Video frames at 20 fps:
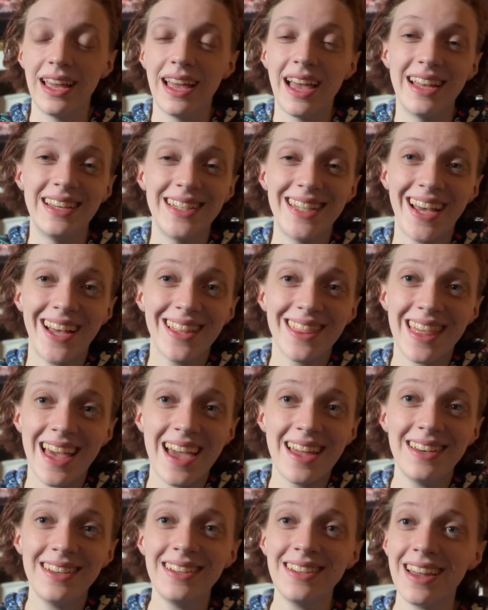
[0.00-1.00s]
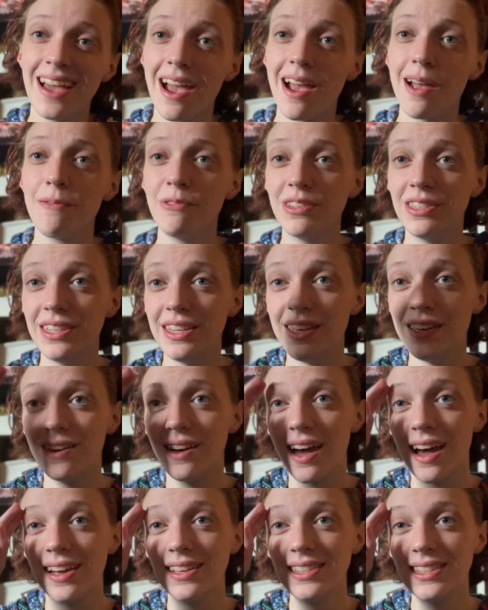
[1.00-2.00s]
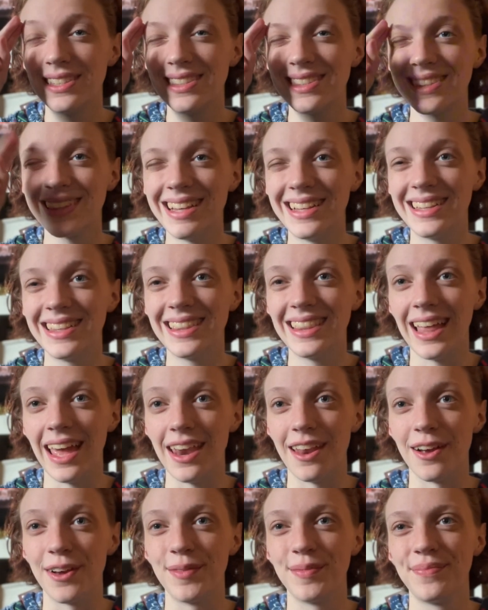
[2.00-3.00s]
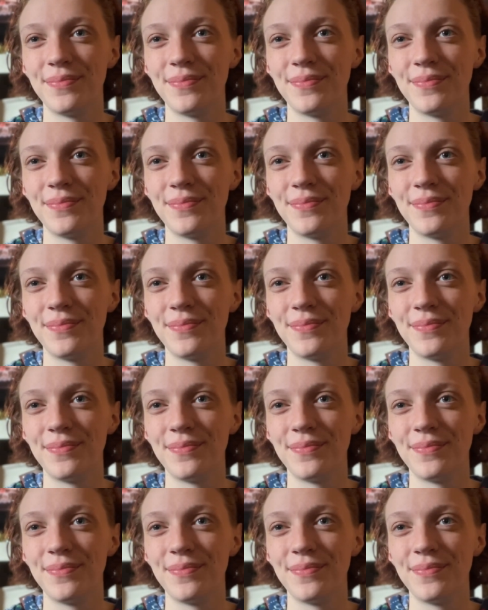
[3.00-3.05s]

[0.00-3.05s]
until then, I will see you guys later.